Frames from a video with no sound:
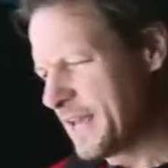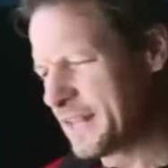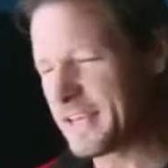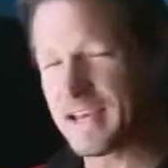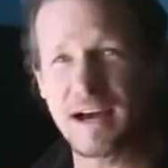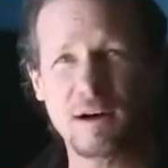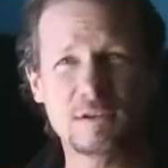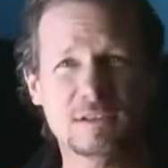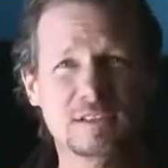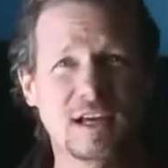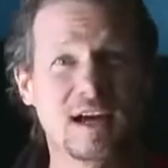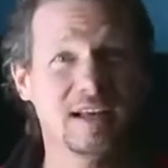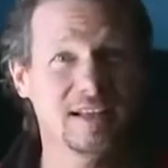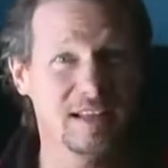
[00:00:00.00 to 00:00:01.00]
and the
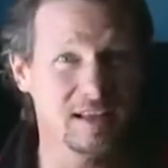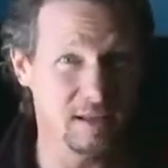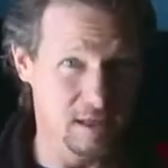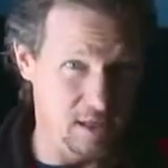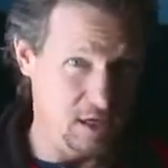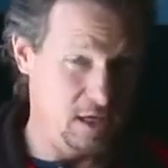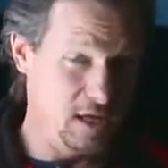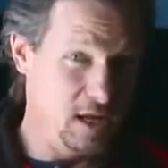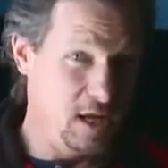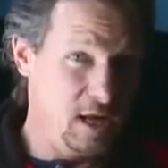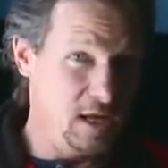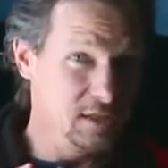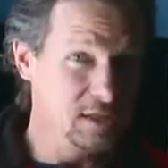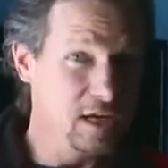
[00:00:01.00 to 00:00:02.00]
outside. The
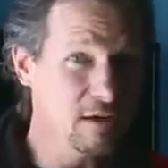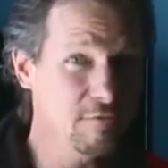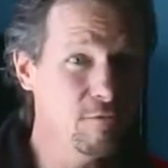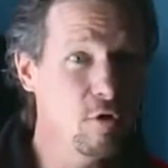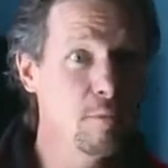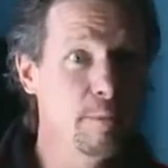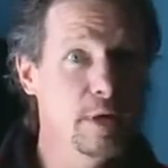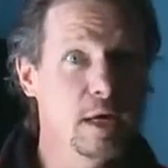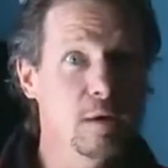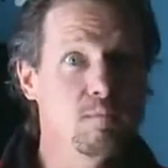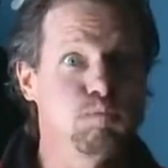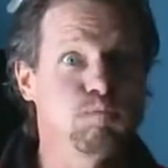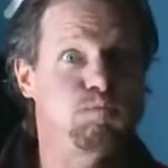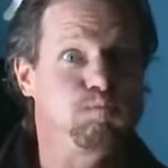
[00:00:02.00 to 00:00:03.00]
second floor being
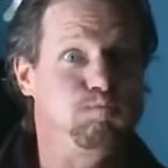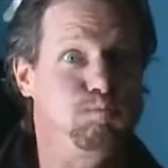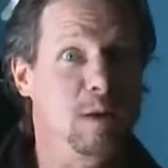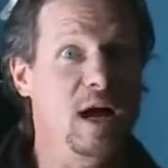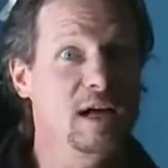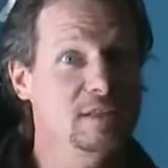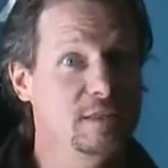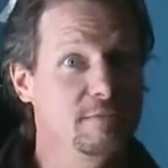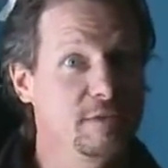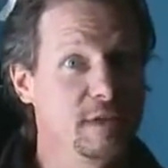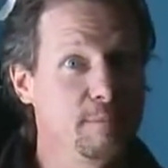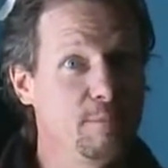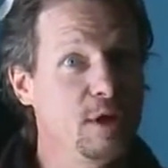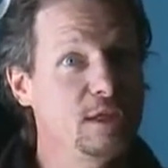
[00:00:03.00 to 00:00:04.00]

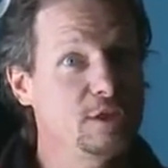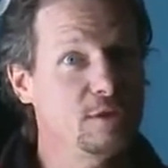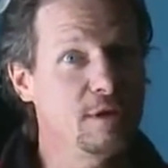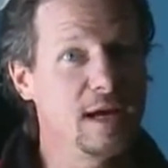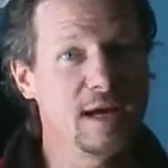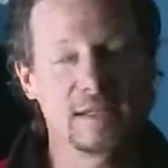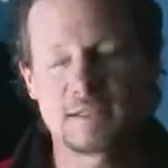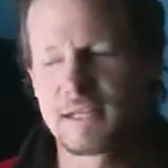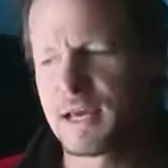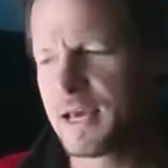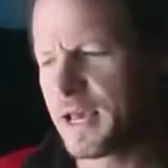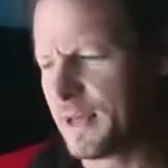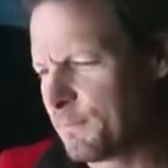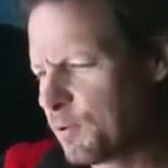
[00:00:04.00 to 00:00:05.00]
positively pressurized
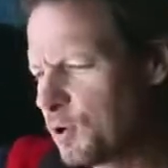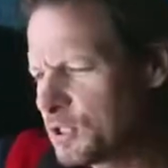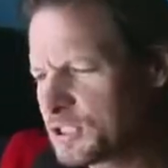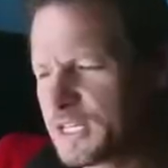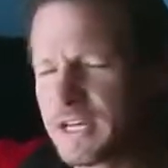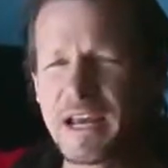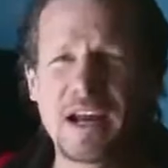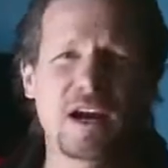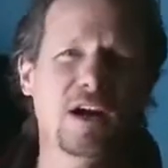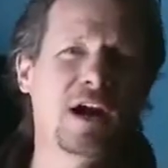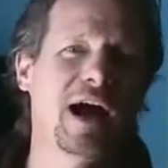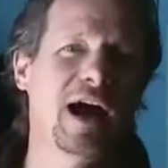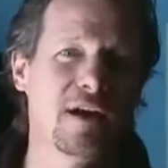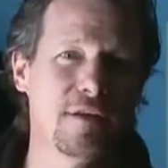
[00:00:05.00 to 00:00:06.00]
and pushing
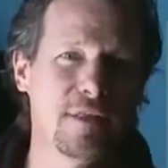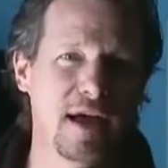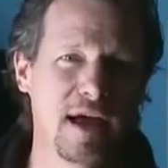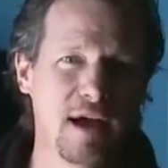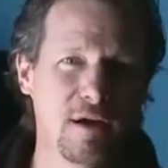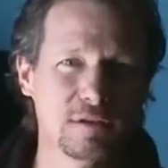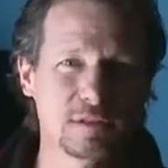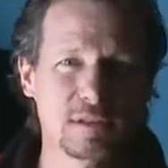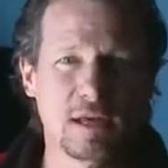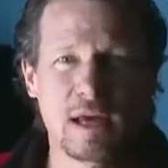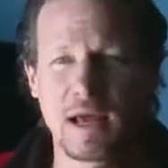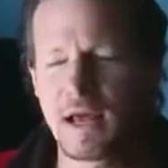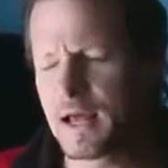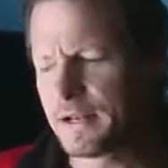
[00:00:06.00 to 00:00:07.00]
air out of the house.
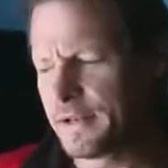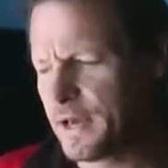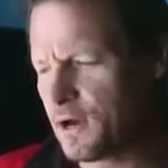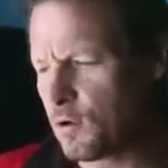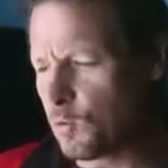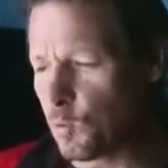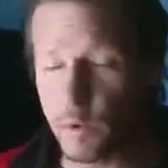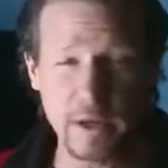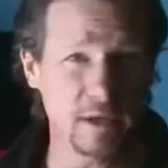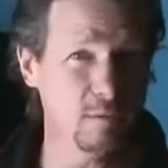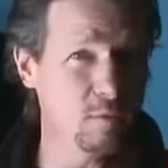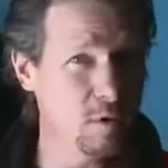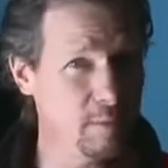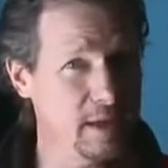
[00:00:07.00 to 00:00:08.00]
Now,
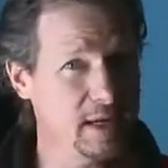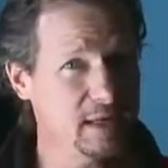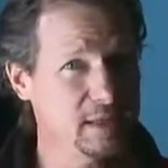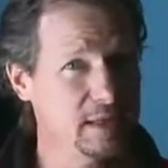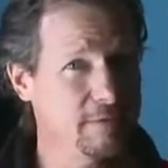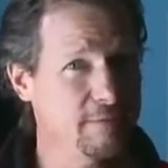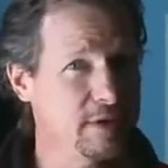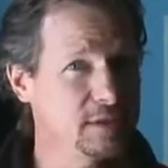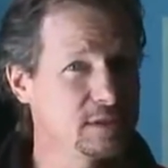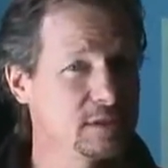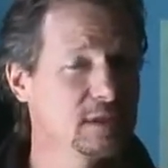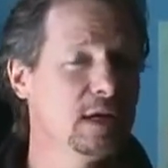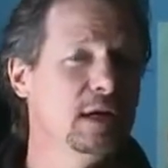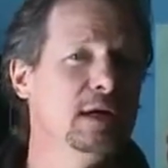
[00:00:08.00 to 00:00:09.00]
wind will make a
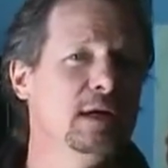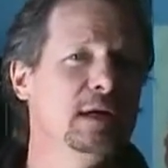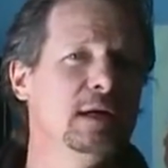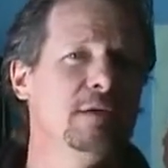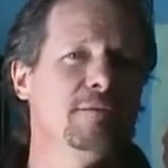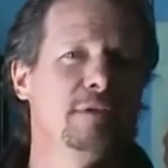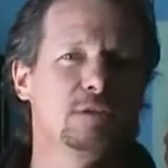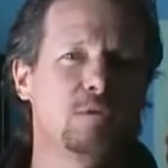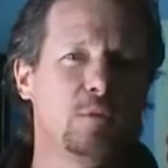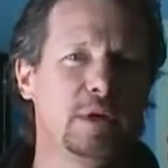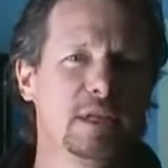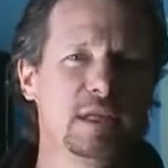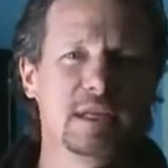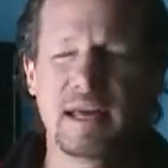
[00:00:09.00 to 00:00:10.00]
difference. If it's a
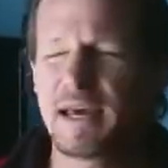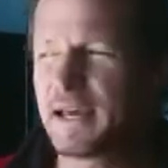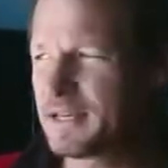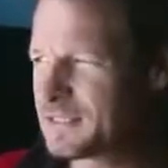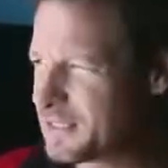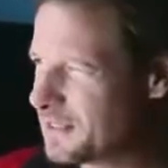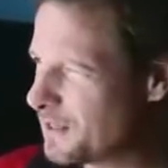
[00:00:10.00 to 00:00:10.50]
windy day, it's a